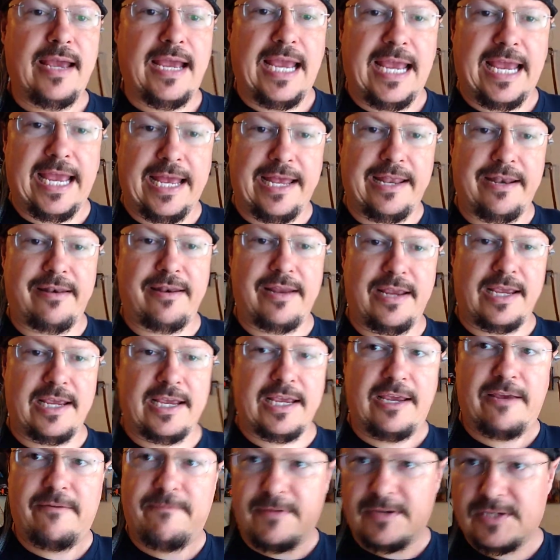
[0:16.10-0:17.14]
and
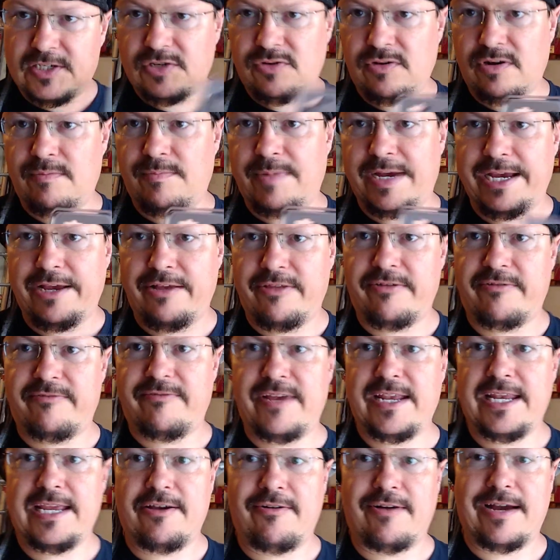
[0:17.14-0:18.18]
if you saw my other
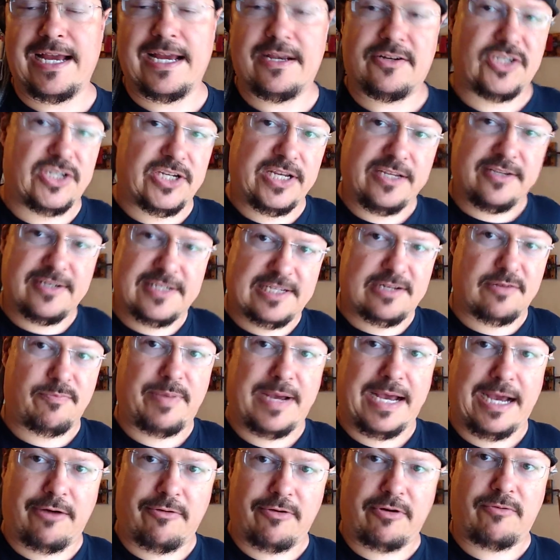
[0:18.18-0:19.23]
video, I actually used a
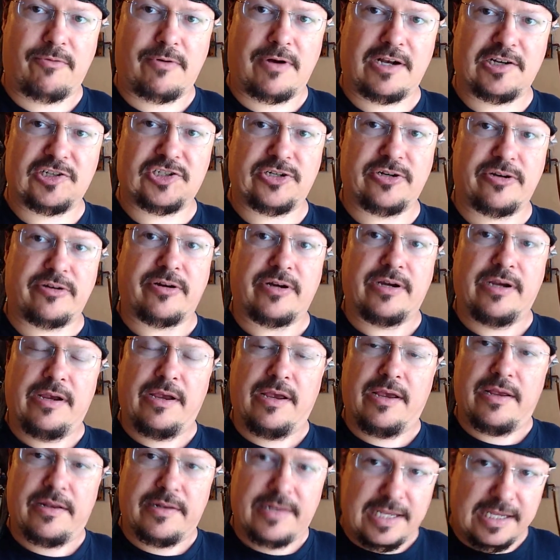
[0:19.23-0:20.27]
power washer
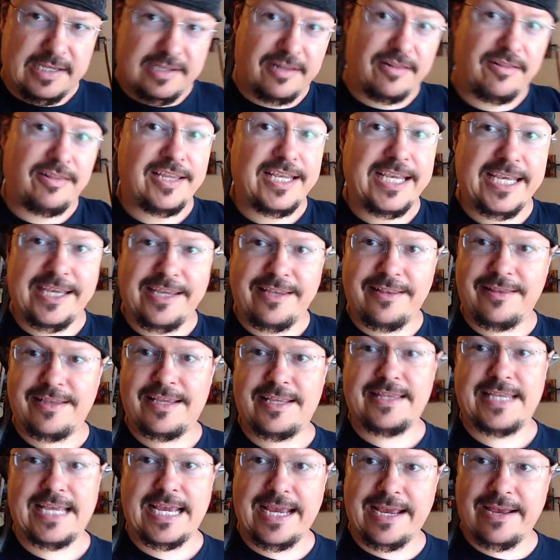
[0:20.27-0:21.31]
to clean
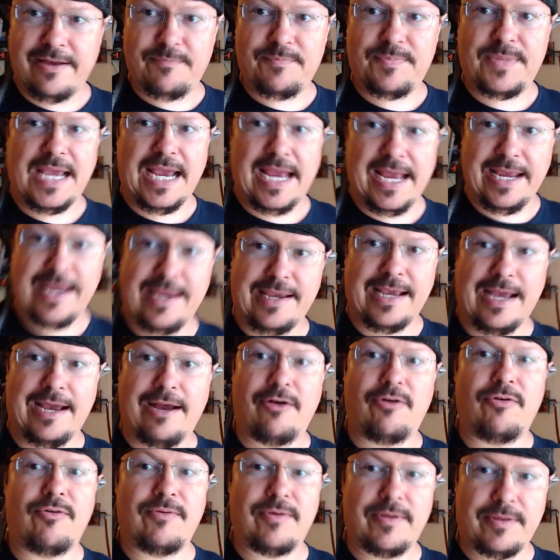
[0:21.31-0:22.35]
the damn tank
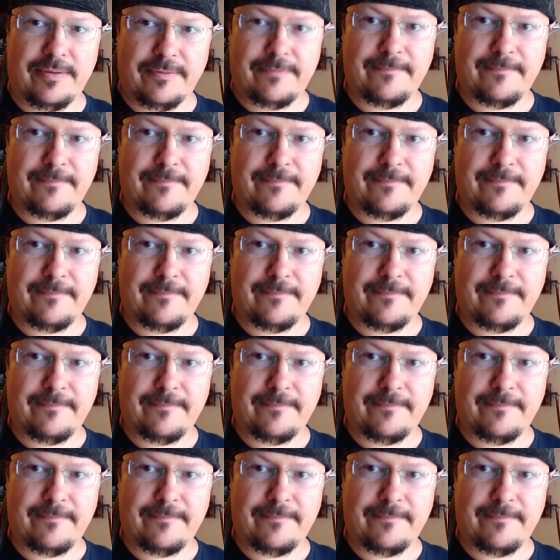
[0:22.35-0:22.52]
out.